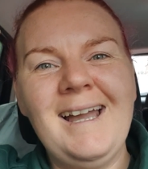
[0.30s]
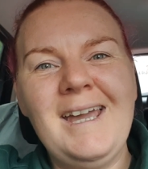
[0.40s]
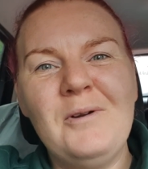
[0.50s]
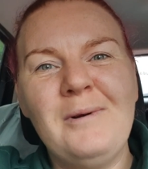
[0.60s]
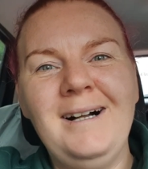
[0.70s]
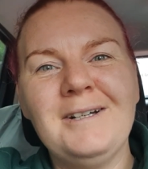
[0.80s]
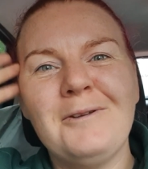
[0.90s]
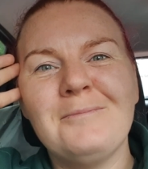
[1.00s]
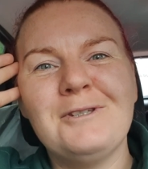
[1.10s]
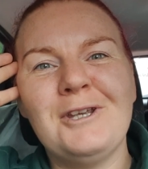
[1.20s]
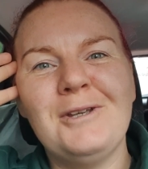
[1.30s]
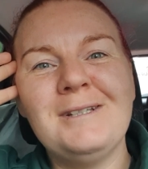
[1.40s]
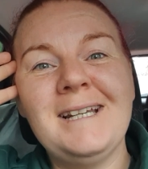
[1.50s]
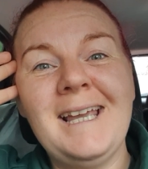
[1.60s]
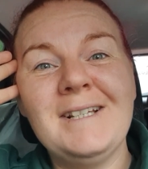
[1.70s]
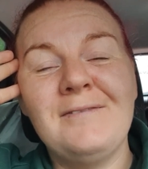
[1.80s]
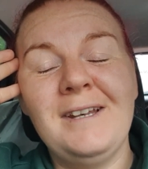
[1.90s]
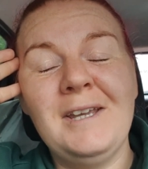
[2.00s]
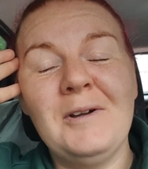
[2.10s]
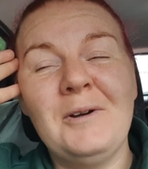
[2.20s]
Hi, welcome to today's
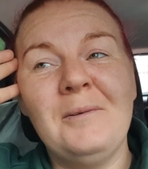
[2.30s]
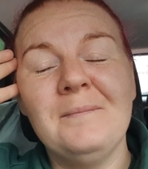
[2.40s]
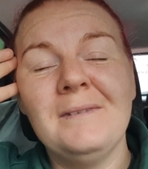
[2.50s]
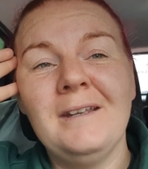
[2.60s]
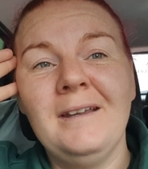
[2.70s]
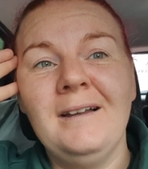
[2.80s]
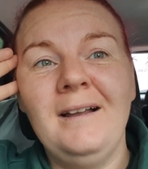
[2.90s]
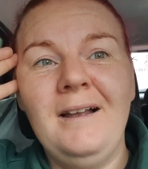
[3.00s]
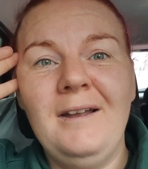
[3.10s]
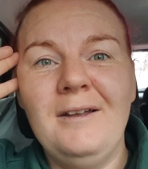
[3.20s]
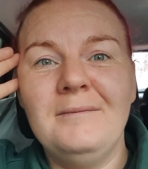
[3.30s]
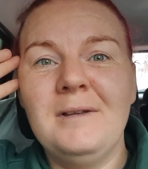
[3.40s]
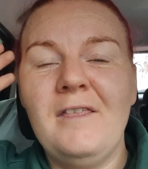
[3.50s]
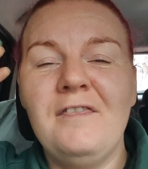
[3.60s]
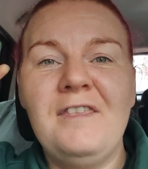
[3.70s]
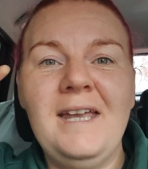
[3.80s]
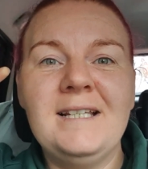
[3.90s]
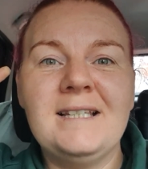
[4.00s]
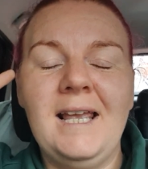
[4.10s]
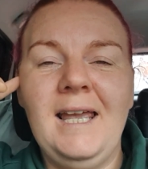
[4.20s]
video.
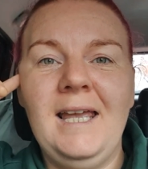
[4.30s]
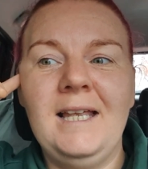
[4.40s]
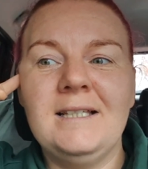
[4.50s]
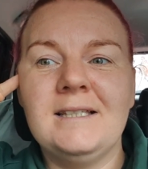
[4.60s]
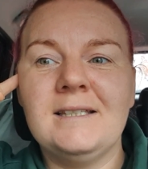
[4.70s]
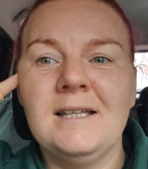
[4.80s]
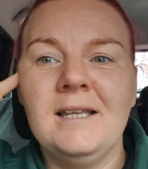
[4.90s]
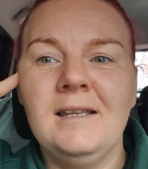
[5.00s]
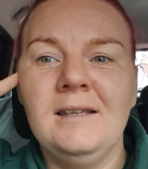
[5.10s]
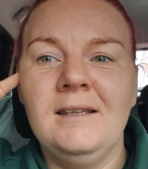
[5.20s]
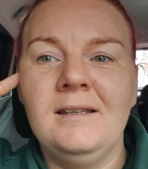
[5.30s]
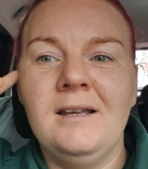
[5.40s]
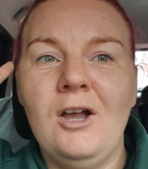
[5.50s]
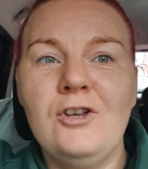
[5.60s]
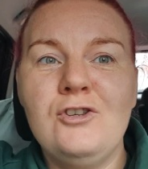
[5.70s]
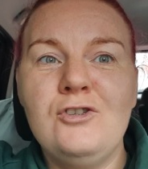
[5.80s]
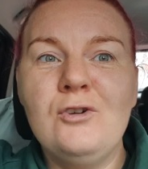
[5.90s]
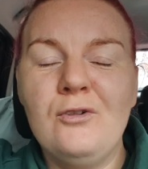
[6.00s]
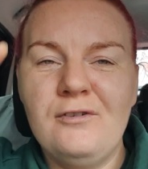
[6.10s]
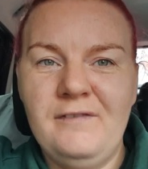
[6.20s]
This is
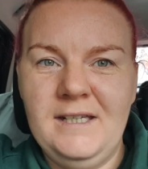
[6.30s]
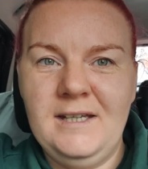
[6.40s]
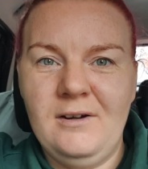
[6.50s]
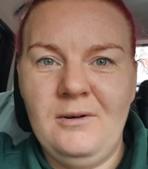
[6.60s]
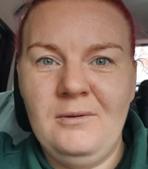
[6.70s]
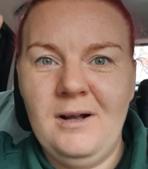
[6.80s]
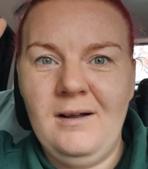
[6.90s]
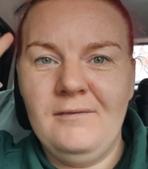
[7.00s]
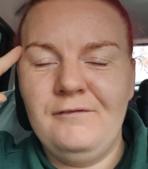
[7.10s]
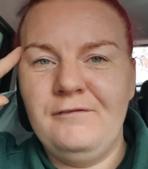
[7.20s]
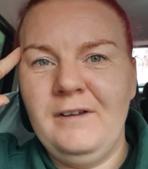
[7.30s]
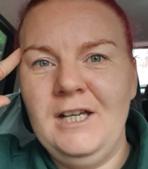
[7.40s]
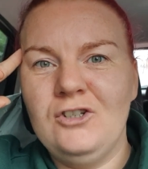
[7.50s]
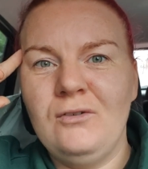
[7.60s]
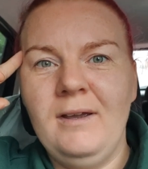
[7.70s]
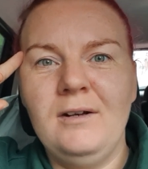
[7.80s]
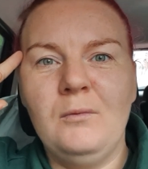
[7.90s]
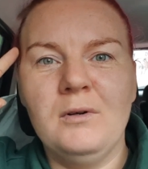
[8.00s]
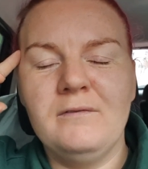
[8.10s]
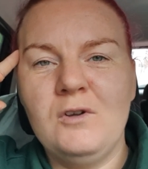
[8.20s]
another video featuring
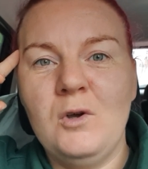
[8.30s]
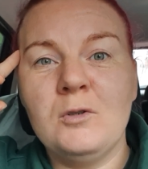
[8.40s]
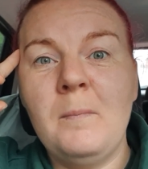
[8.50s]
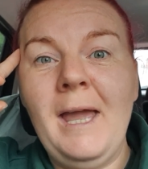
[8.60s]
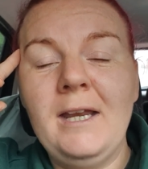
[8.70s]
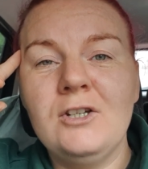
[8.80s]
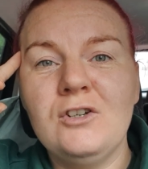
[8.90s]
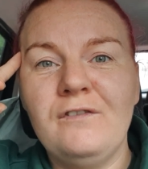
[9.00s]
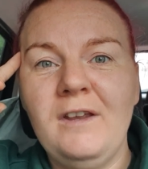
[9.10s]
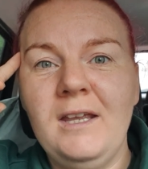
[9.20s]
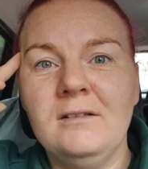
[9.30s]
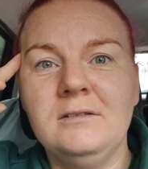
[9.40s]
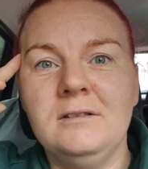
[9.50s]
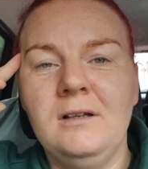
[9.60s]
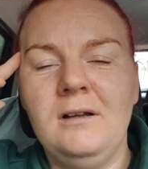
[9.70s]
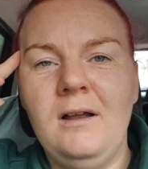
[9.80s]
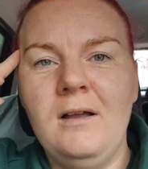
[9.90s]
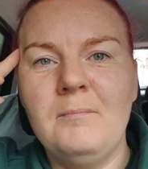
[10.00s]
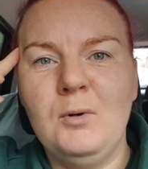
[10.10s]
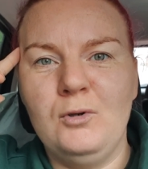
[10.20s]
one of those pay-as-you-feel
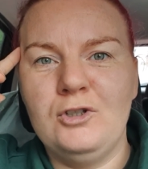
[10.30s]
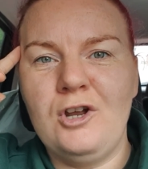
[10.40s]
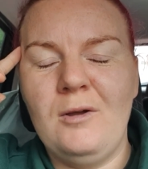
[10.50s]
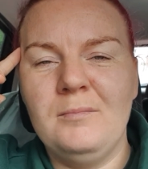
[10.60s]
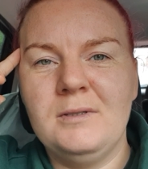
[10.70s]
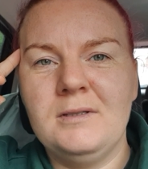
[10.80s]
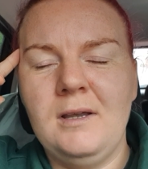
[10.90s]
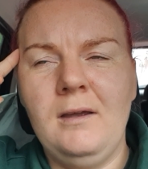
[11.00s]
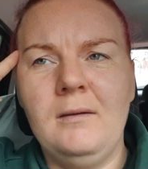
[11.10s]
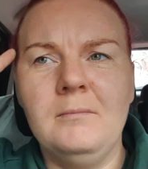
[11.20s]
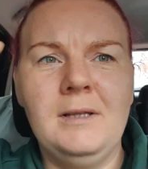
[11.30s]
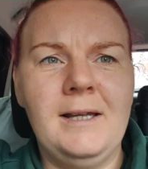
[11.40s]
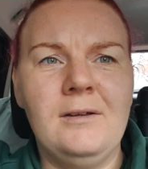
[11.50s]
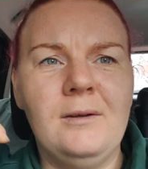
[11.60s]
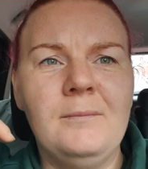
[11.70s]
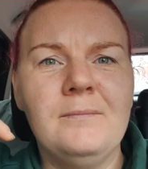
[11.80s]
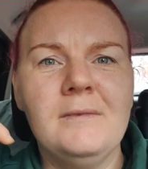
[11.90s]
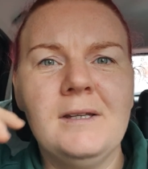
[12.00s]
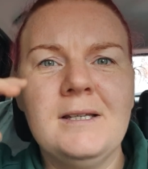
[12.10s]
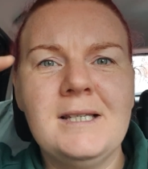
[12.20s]
bookshops, like a
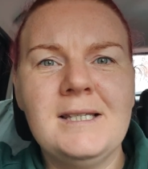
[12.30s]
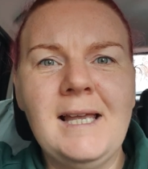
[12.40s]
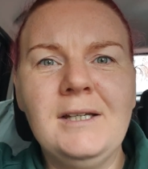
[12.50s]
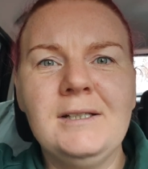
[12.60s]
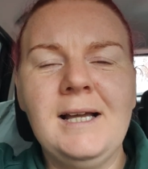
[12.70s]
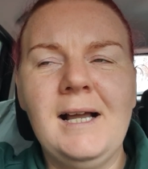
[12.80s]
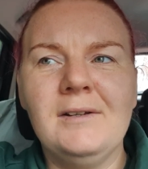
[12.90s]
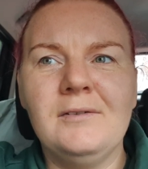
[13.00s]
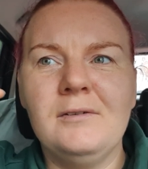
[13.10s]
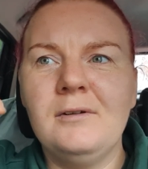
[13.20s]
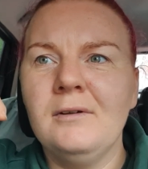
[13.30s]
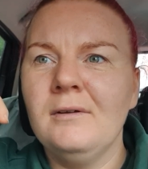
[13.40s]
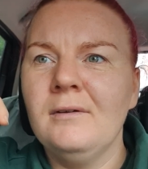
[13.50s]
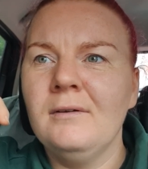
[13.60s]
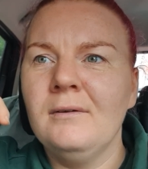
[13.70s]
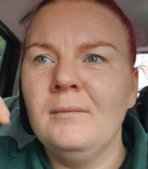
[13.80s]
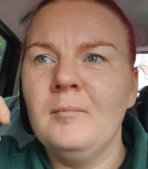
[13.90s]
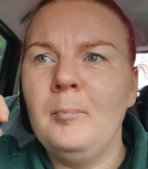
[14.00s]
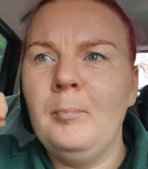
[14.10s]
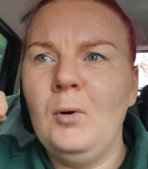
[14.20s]
second-hand
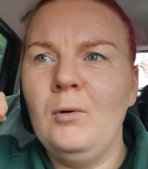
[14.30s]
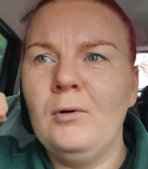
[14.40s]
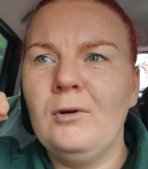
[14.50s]
book